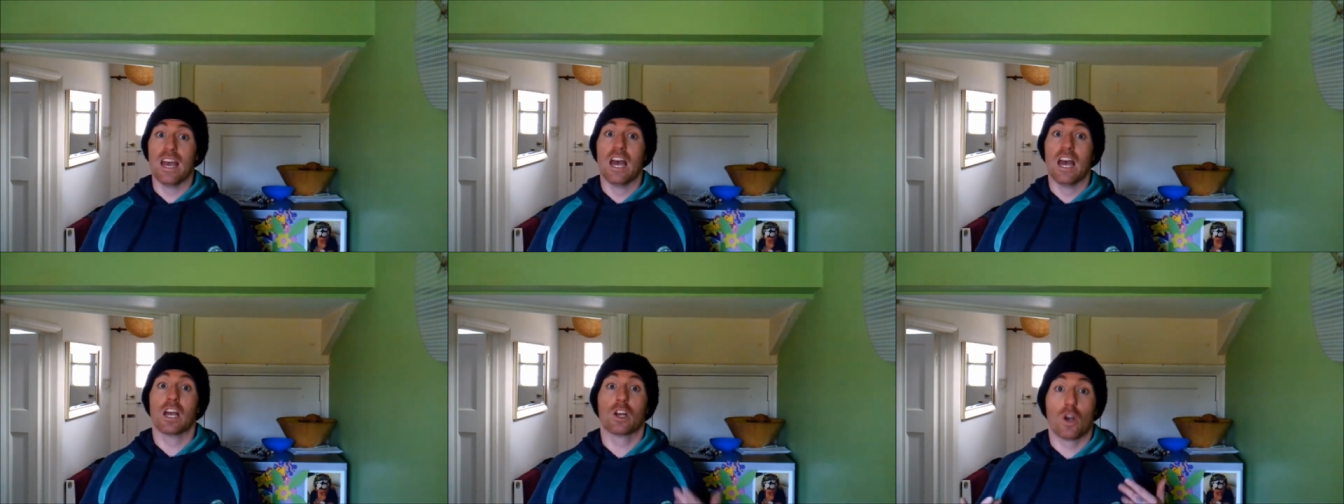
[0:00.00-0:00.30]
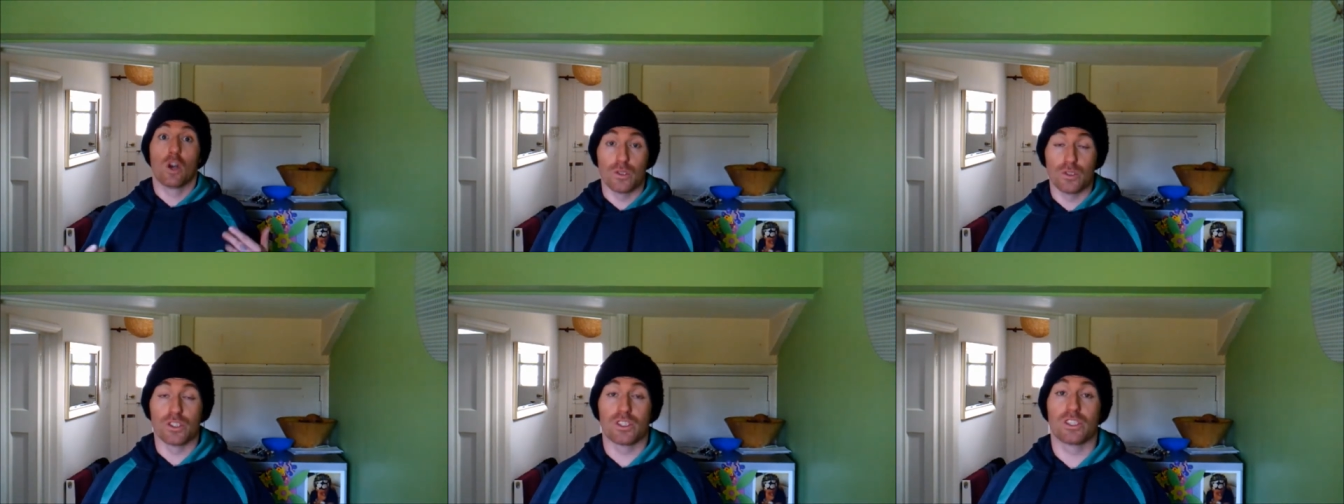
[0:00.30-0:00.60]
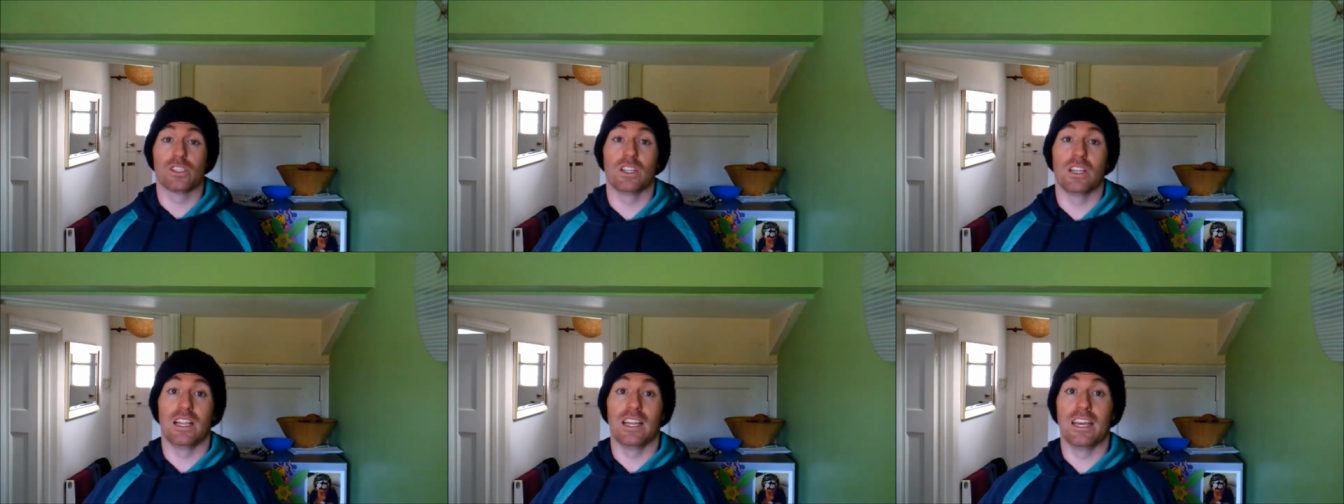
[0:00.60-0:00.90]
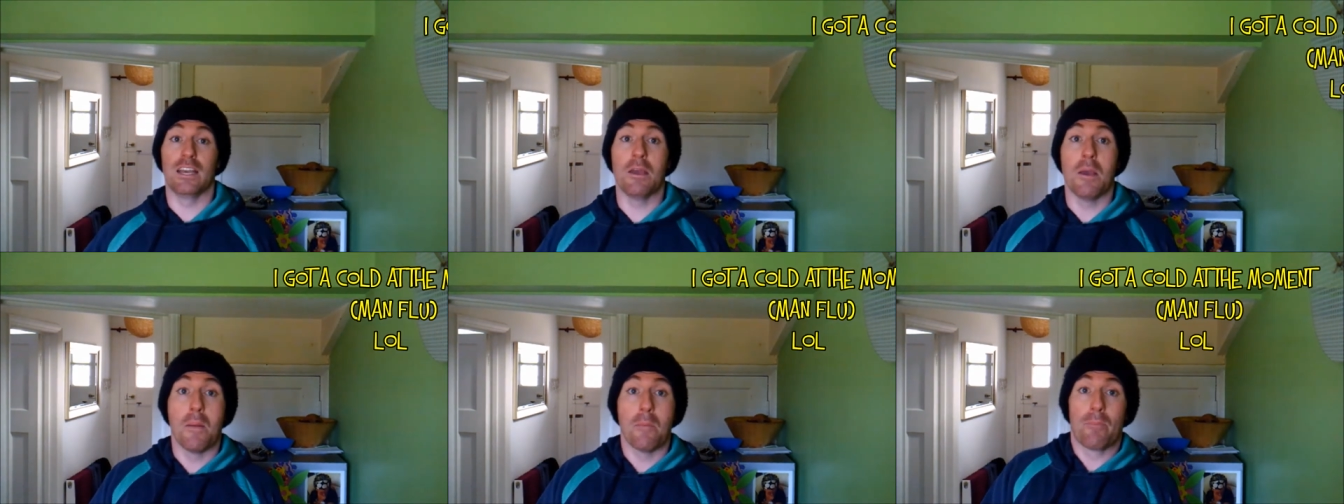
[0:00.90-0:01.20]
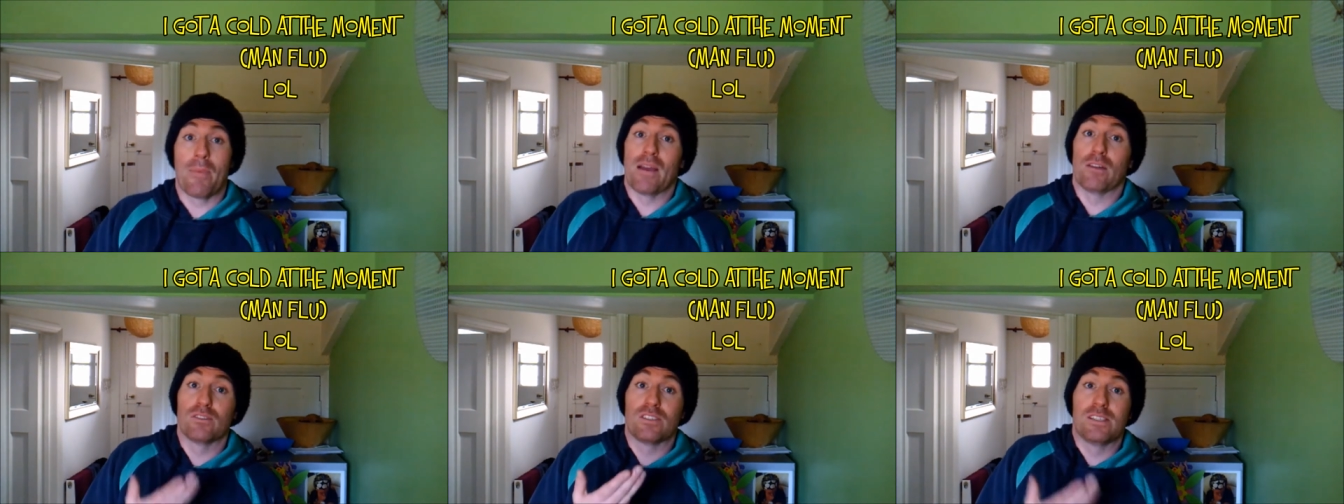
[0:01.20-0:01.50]
constantly
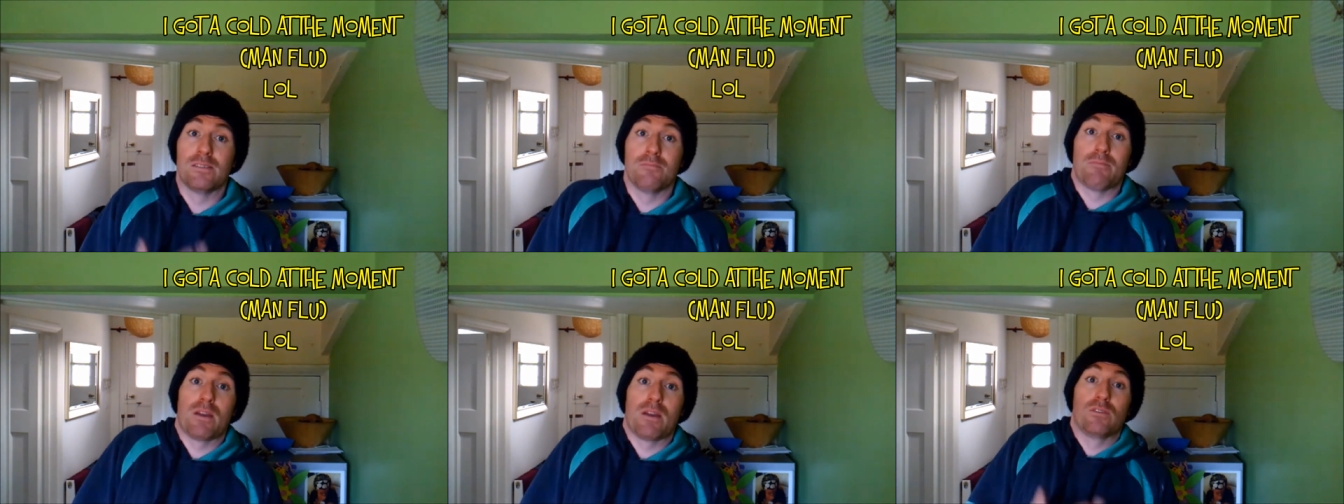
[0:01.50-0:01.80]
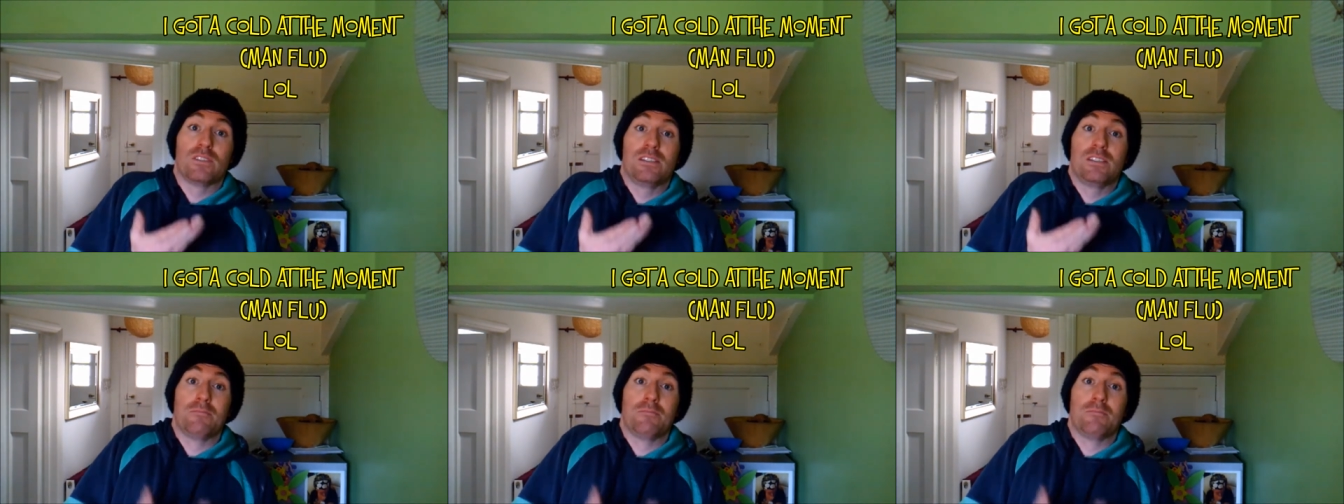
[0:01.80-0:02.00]
bouncing, that